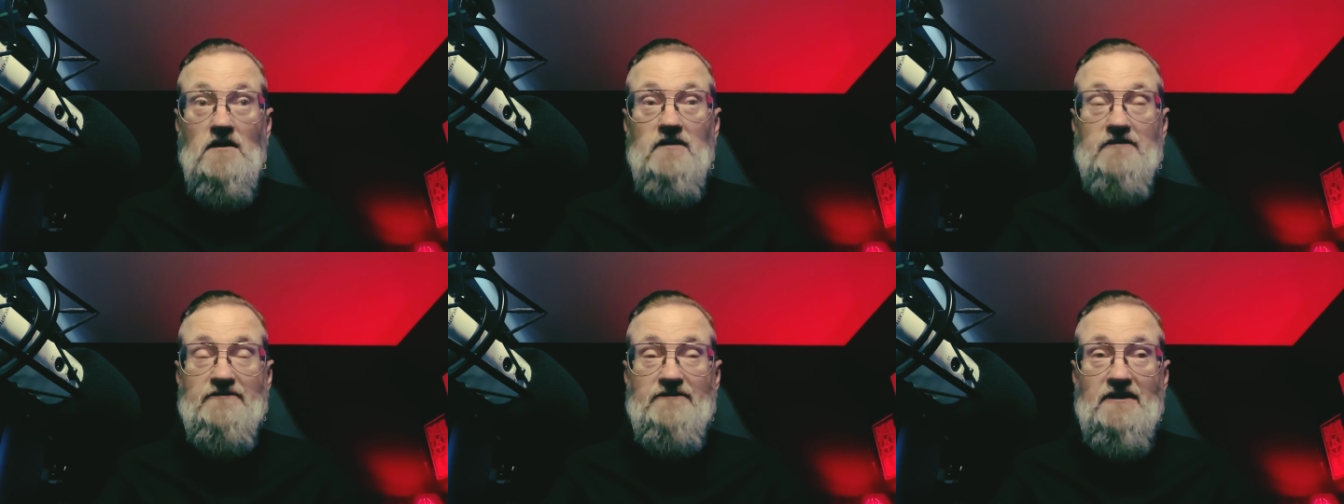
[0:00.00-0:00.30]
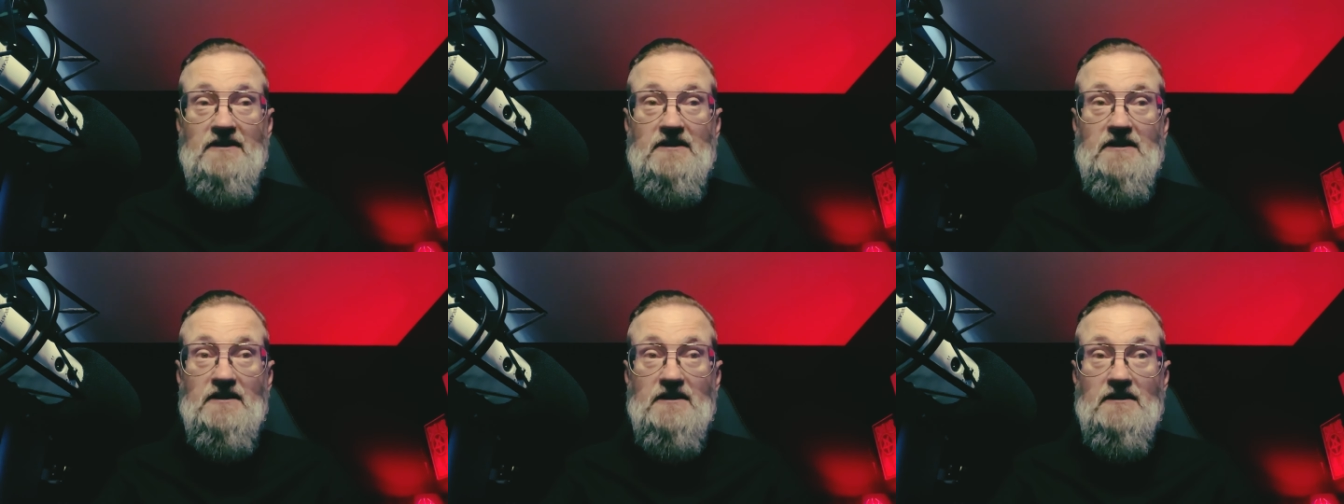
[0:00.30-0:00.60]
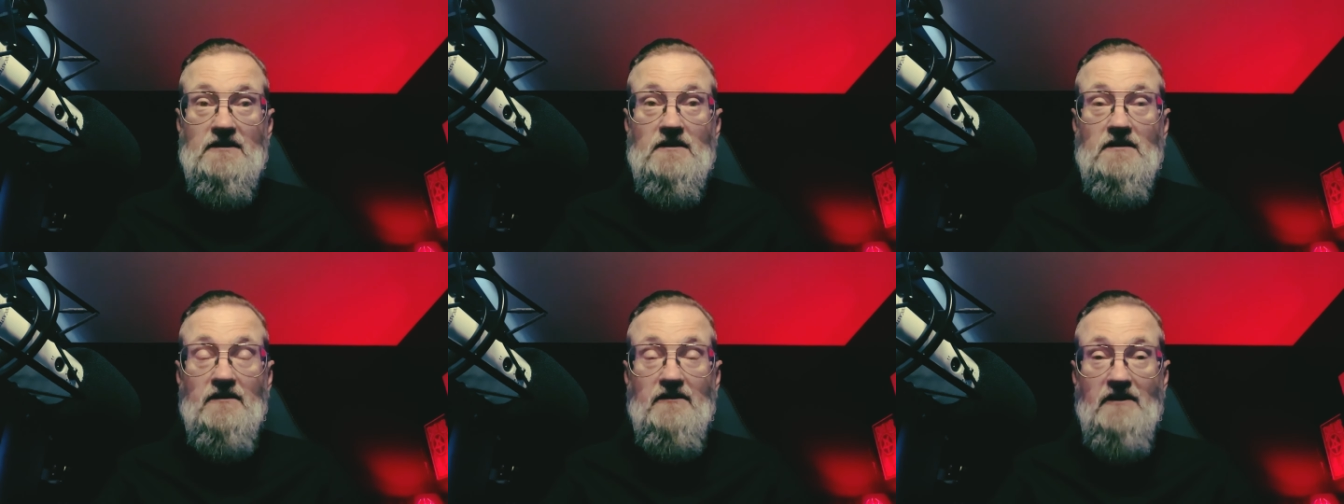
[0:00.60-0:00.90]

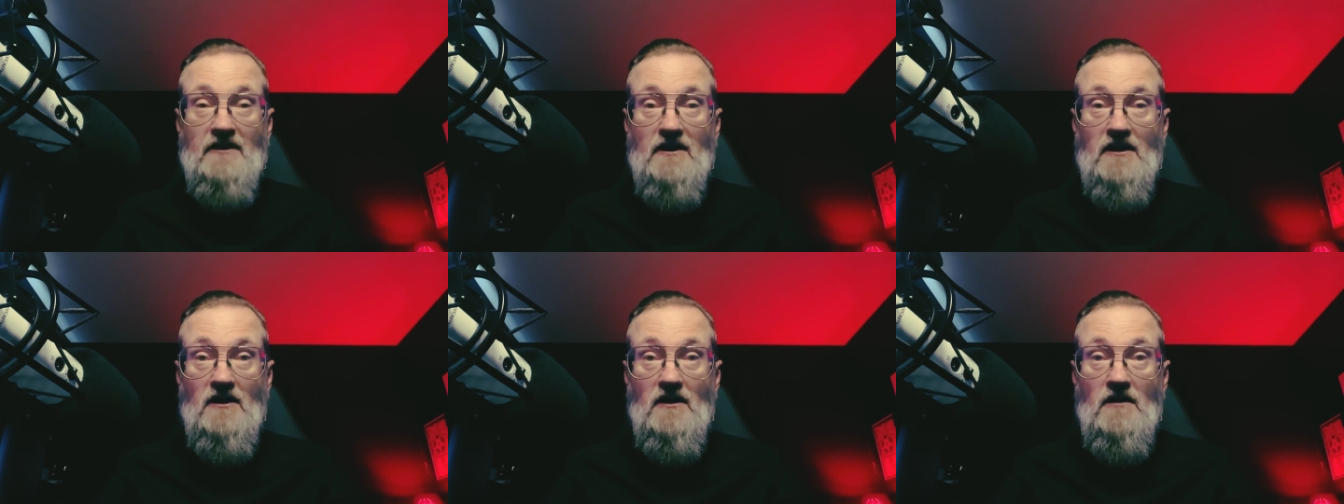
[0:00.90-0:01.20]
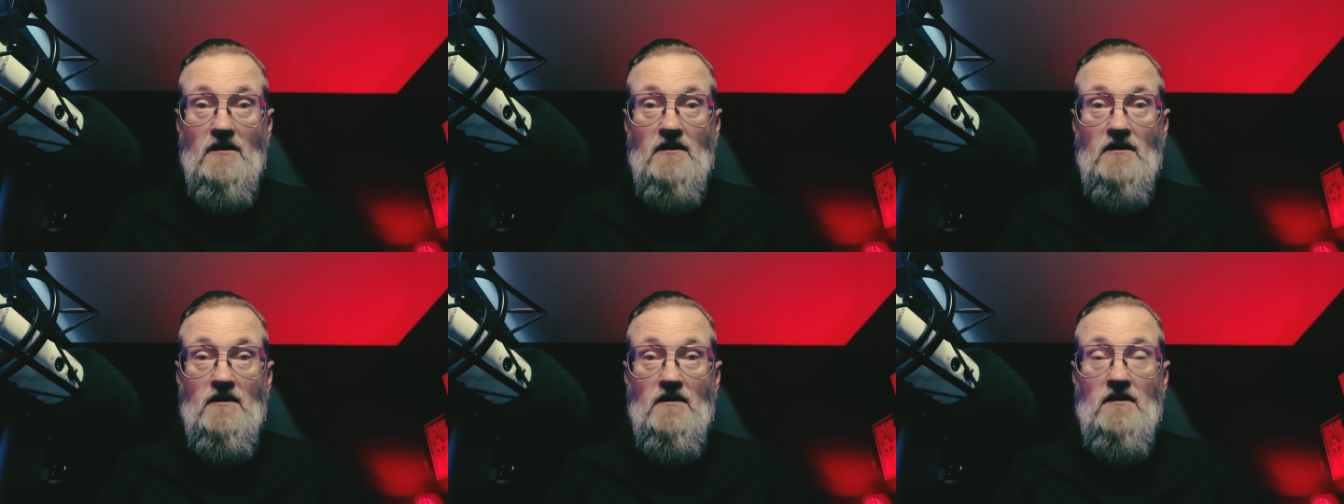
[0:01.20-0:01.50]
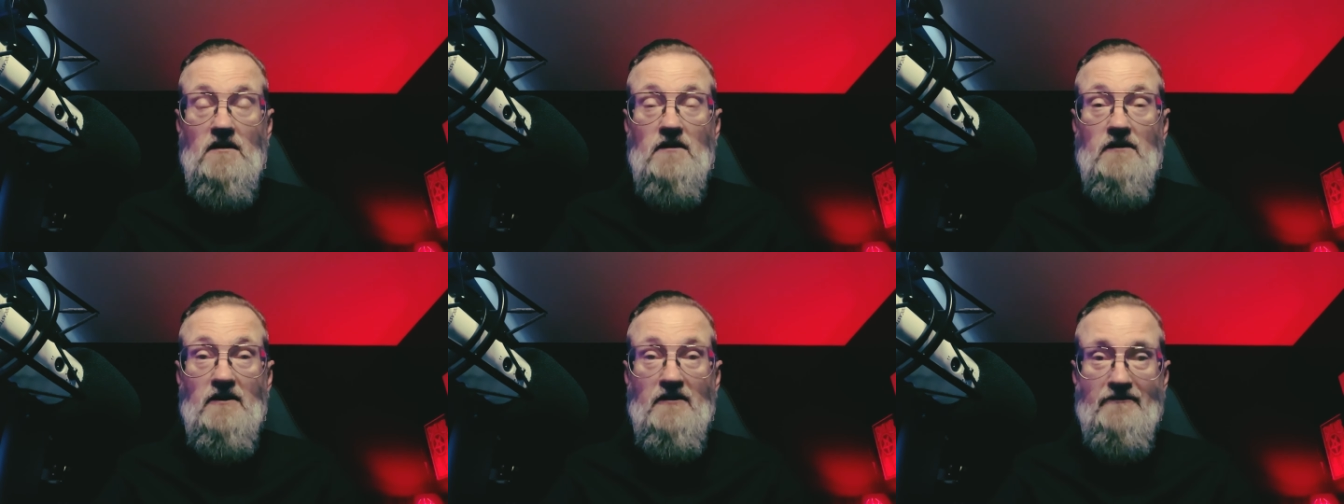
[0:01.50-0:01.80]
feeding the
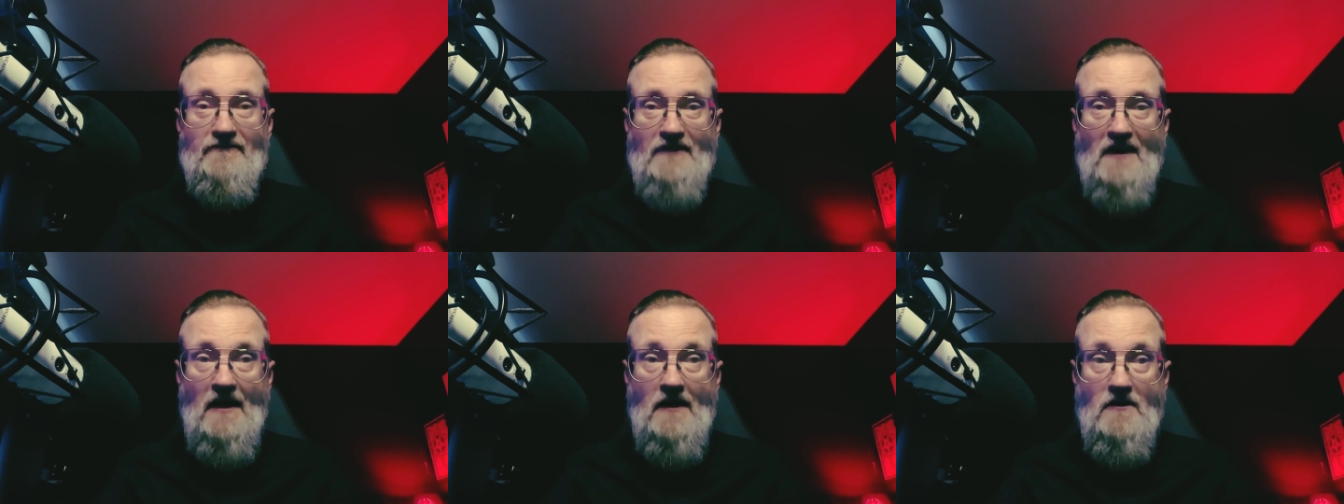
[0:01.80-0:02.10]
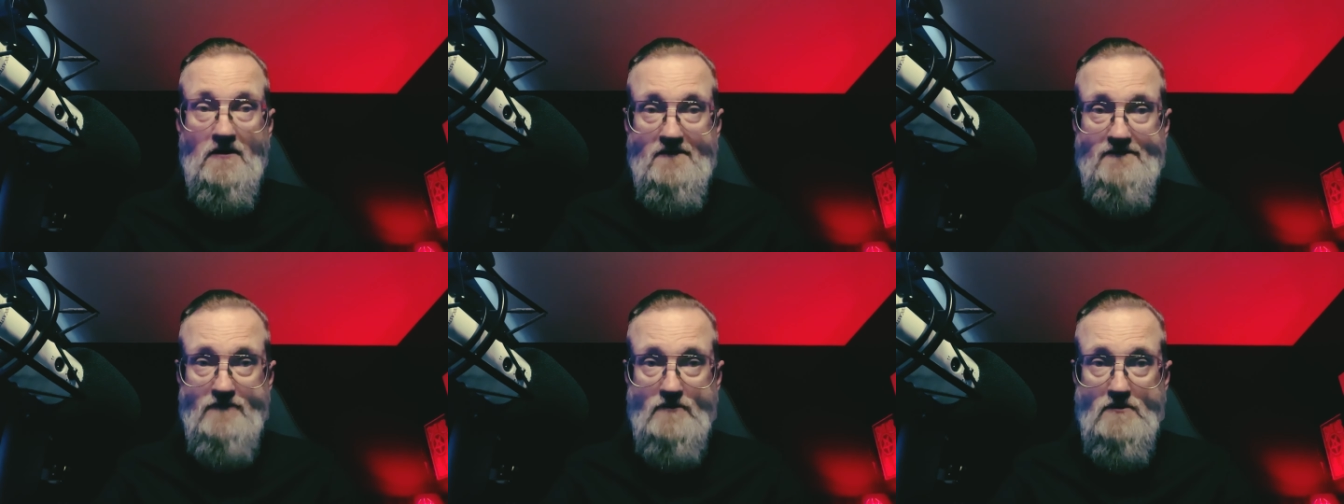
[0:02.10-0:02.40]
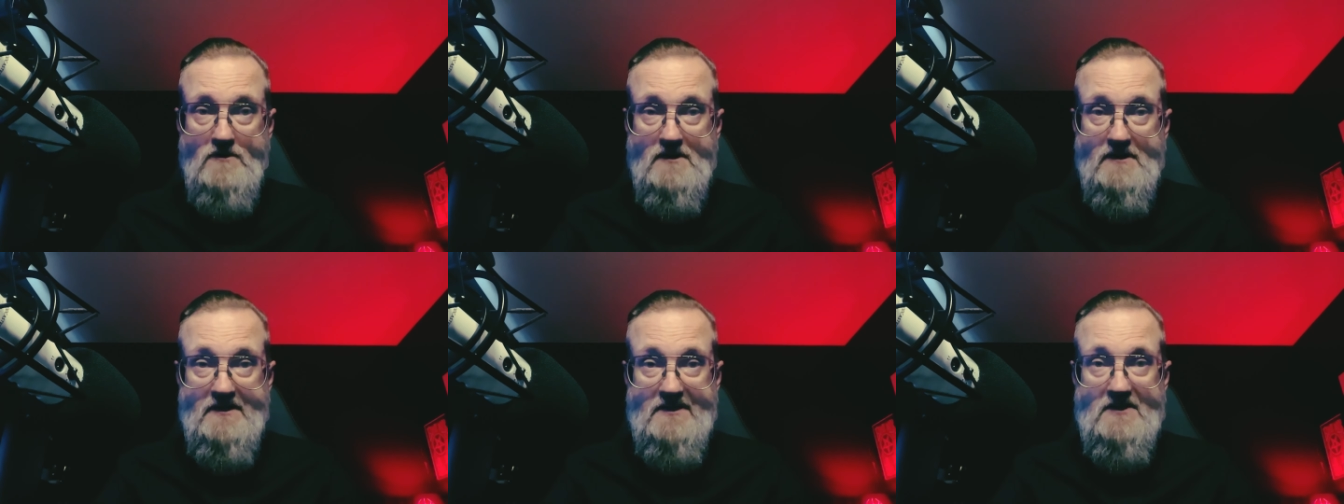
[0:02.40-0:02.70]
the fire
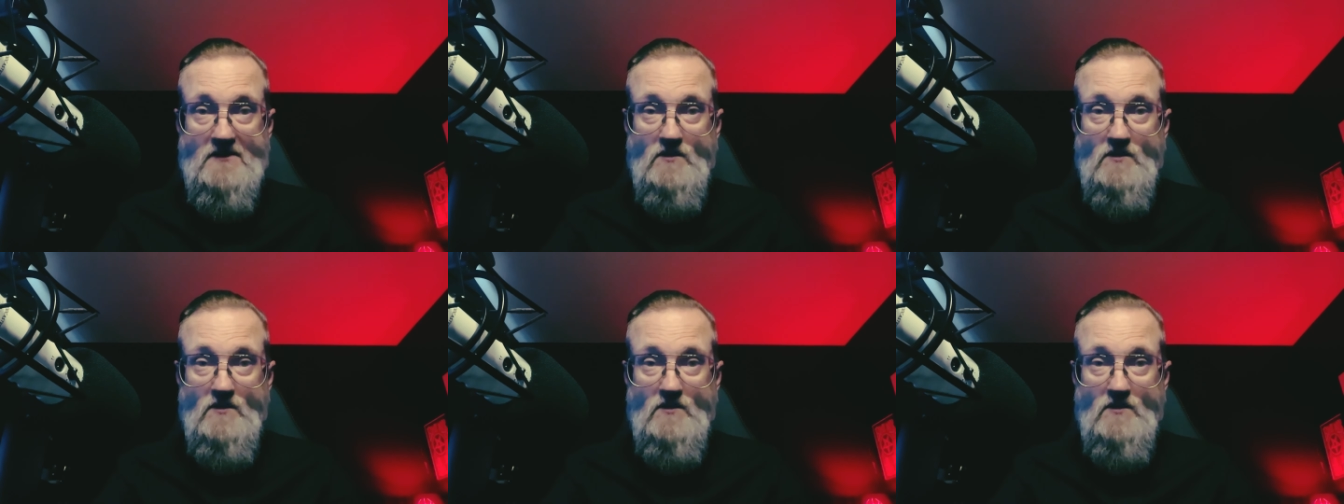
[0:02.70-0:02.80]
force